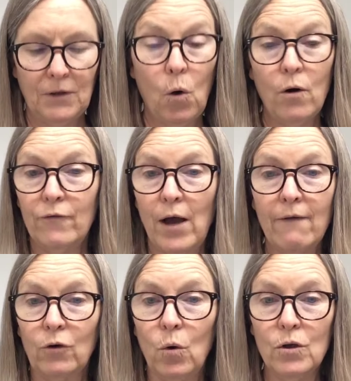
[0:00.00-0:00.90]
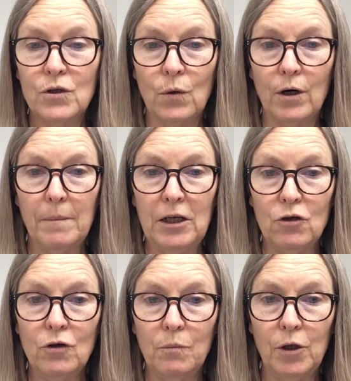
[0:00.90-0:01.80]
or if you have a cold sore, I mean,
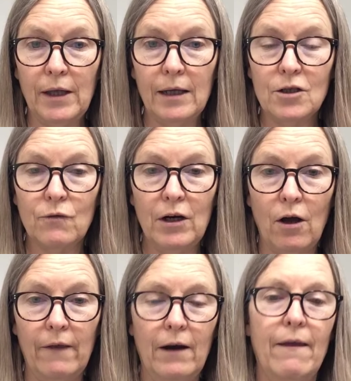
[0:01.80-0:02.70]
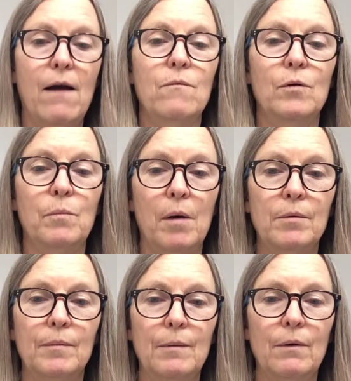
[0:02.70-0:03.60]
you could put that straight on there. That would
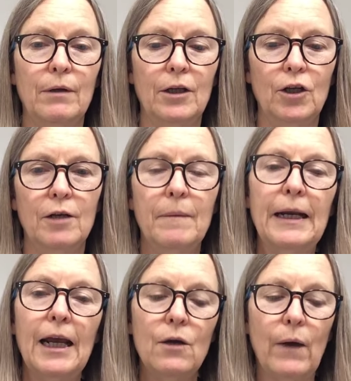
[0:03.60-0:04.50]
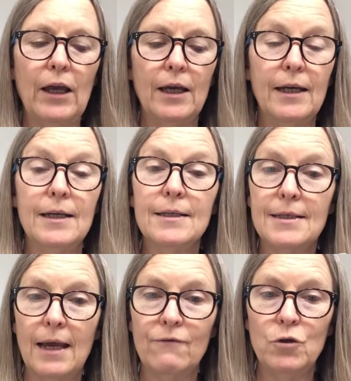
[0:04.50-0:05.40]
probably be really good. But anyway, it is
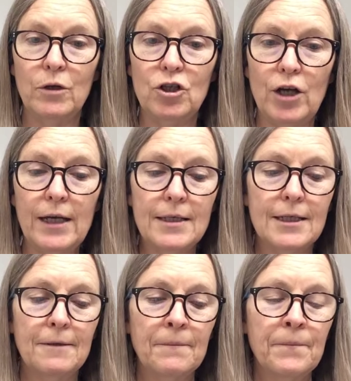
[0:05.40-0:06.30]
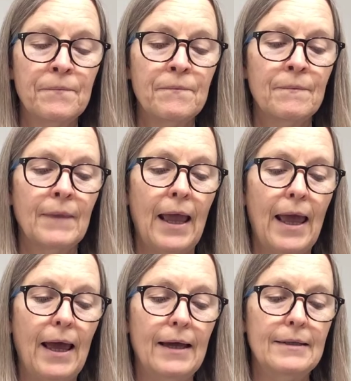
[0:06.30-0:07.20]
safe to ingest.
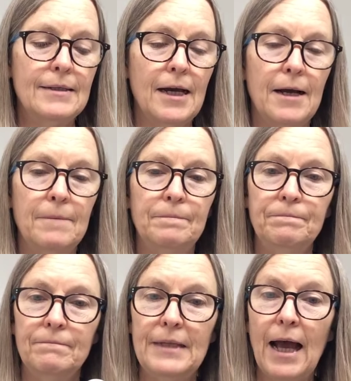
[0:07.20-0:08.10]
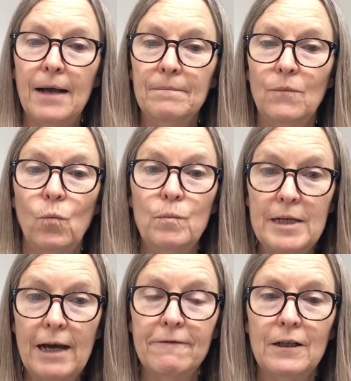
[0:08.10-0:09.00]
And um, yeah,
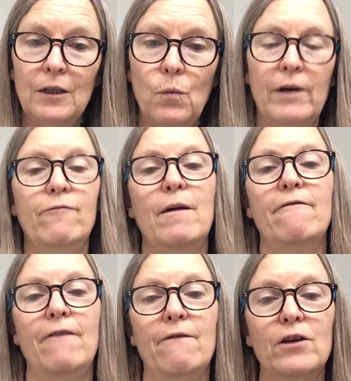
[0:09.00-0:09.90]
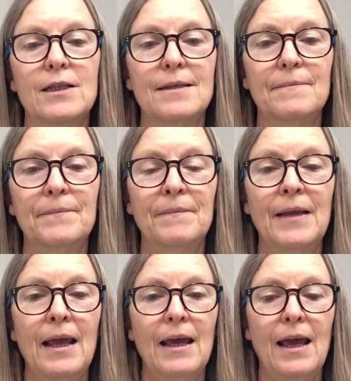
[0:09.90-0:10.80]
definitely one of my favorites.
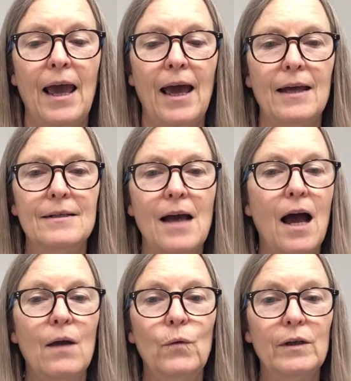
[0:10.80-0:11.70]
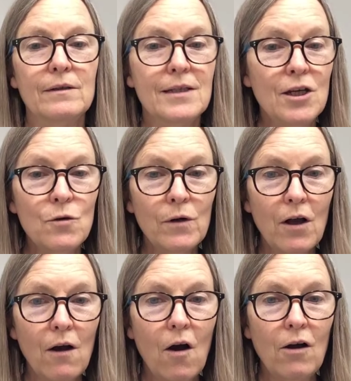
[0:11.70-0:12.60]
And I will see you
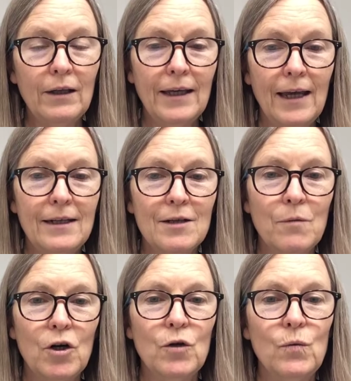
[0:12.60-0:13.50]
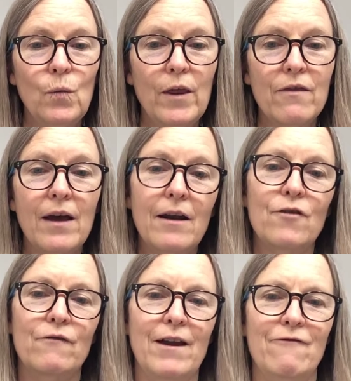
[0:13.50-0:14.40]
all again tomorrow with
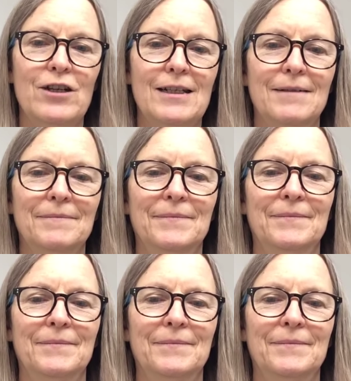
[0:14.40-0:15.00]
another favorite.